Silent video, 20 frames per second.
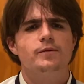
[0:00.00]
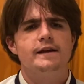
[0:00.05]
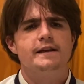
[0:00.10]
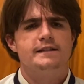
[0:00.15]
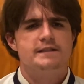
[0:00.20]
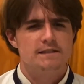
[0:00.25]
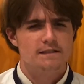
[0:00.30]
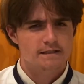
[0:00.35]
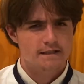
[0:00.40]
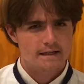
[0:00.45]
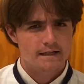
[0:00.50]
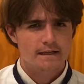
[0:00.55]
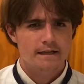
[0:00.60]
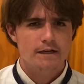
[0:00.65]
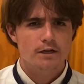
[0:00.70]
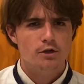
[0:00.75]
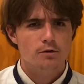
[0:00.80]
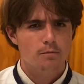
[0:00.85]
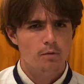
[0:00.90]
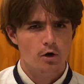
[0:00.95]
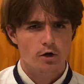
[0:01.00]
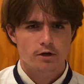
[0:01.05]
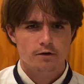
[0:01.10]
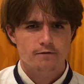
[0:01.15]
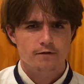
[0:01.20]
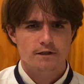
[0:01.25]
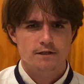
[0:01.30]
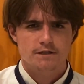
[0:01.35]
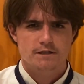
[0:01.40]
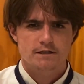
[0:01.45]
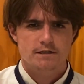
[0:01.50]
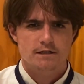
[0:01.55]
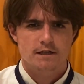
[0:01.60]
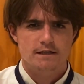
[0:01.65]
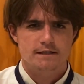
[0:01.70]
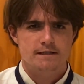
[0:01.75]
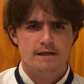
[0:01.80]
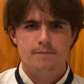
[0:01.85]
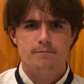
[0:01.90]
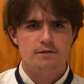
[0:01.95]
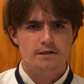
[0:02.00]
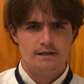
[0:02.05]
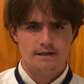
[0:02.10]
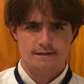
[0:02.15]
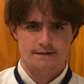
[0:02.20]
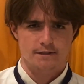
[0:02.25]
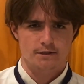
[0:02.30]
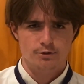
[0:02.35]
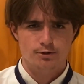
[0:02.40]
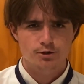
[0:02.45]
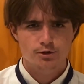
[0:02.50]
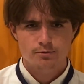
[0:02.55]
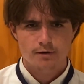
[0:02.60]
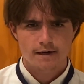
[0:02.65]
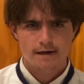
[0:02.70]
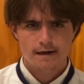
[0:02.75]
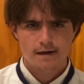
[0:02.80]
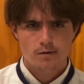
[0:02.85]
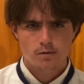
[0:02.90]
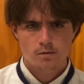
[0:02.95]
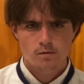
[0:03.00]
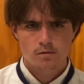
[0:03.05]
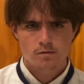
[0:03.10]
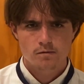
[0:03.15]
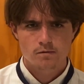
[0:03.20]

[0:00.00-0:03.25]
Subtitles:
then is sitting here part of us attempting a solution right now?